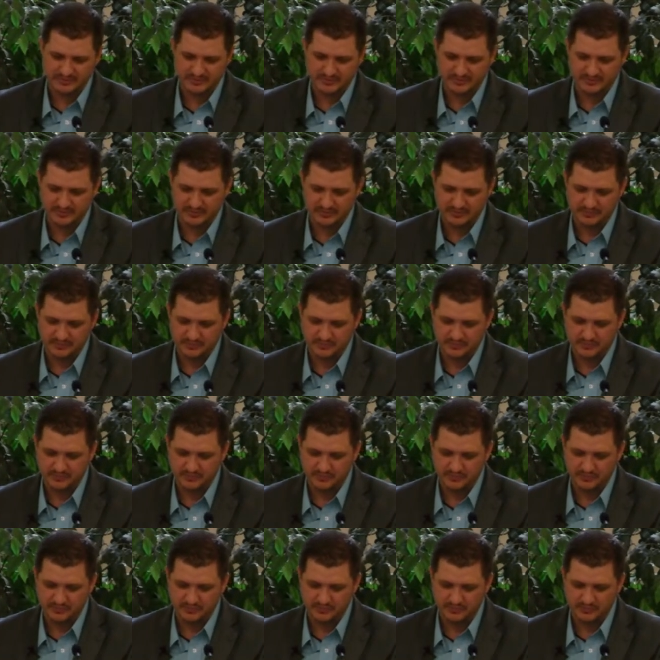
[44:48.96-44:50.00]

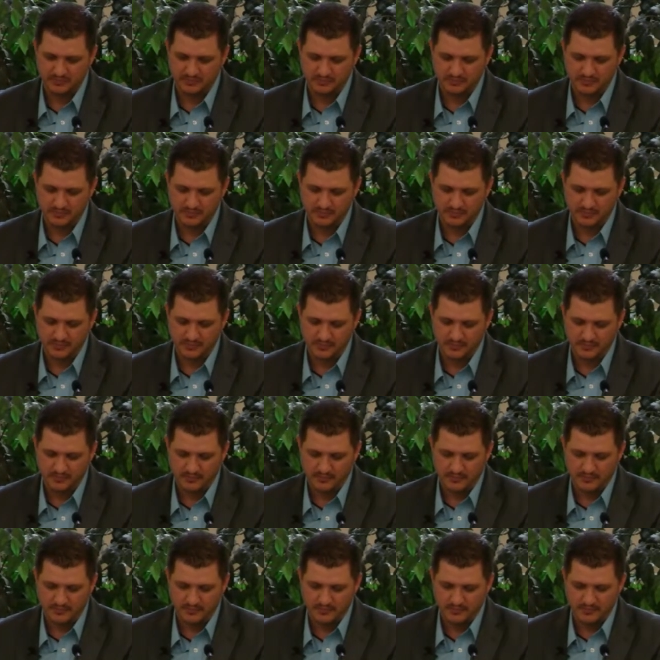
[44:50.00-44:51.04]

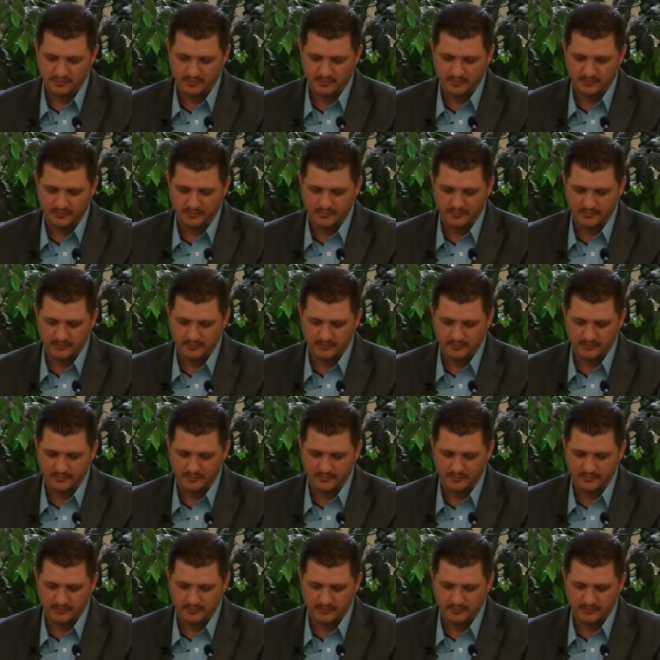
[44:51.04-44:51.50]
(no one is talking)